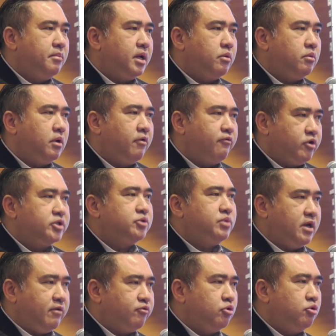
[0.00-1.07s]
But of course, we
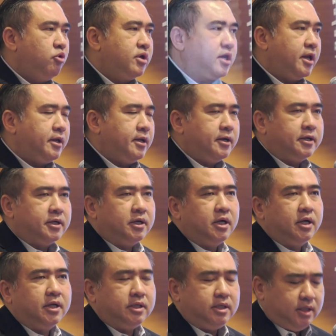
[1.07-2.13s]
have to look at
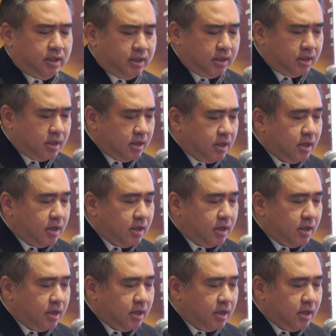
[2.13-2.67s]
the